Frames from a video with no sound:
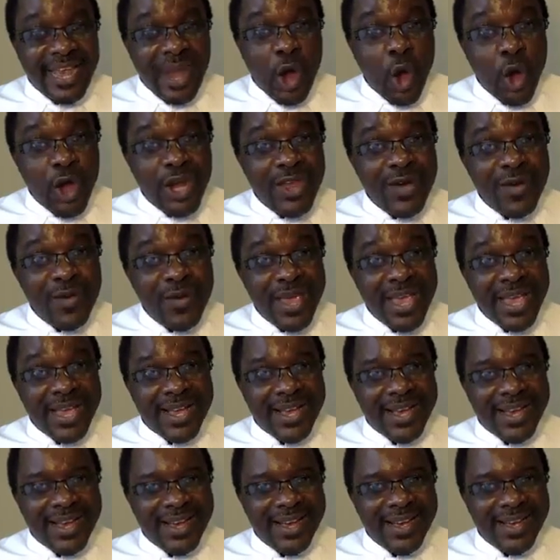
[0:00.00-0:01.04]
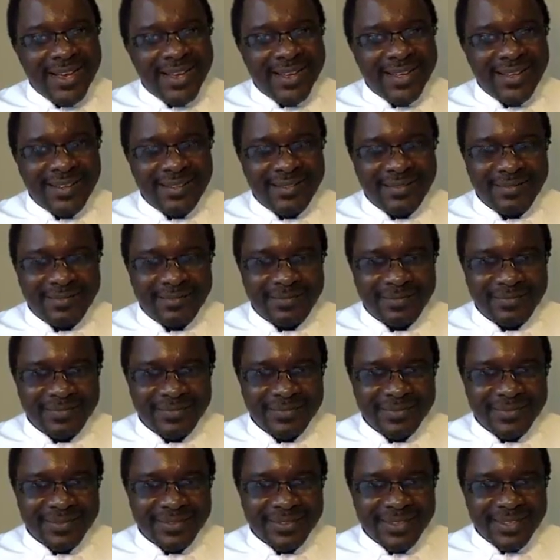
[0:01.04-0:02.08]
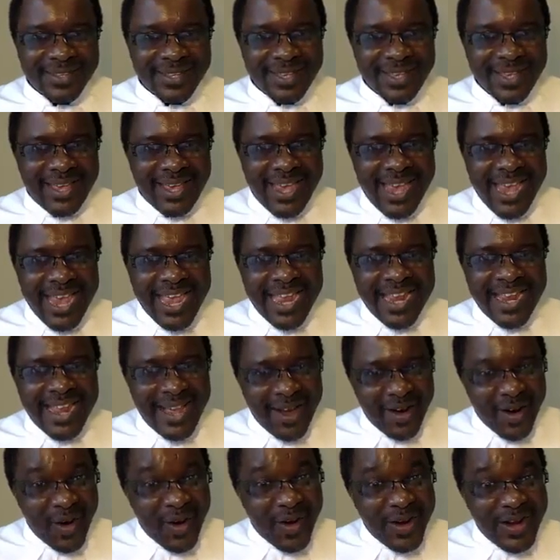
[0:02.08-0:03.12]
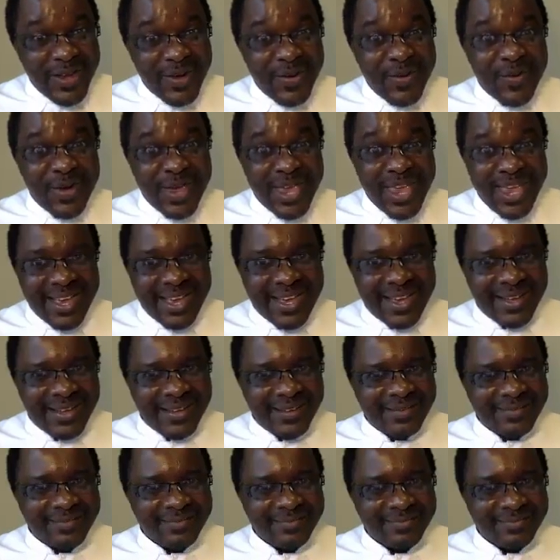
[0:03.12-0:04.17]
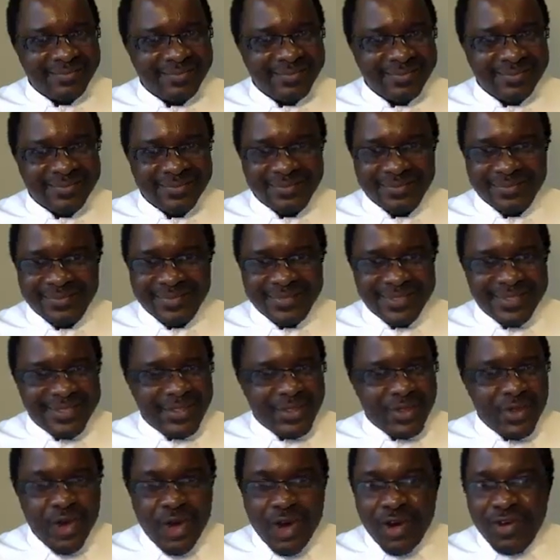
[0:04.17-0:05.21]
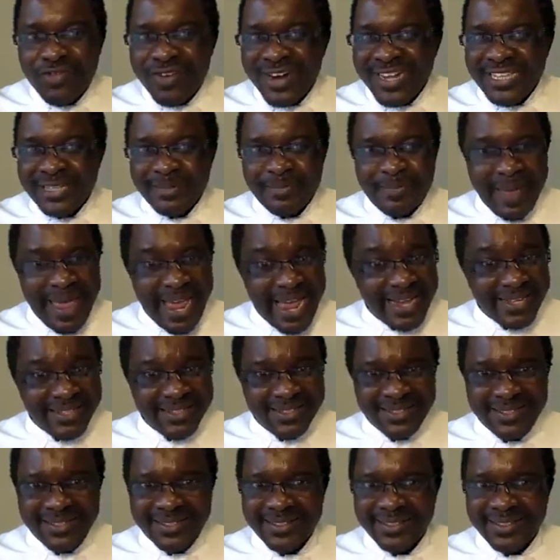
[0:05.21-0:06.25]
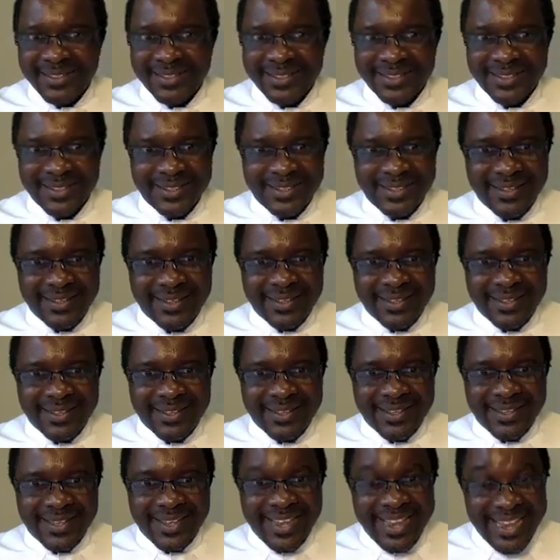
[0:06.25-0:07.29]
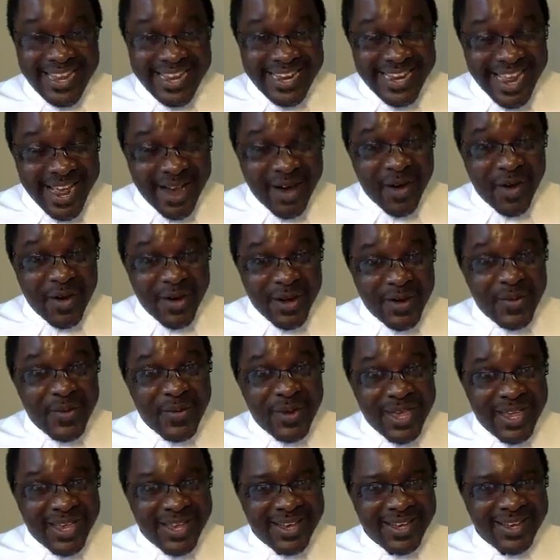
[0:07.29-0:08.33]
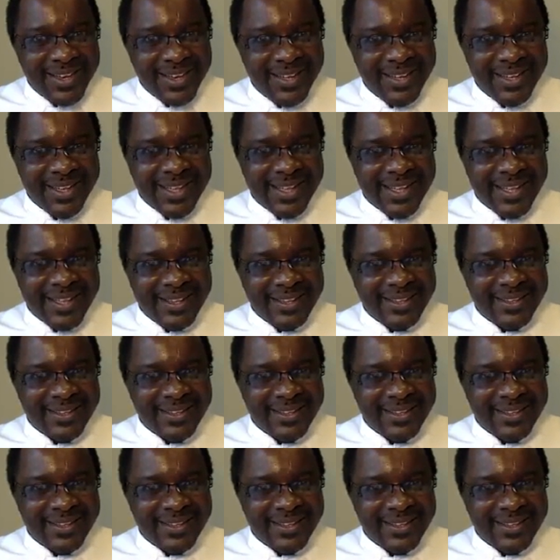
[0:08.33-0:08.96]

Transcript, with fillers: In a holy week, in a holy week, no respect, in a holy week.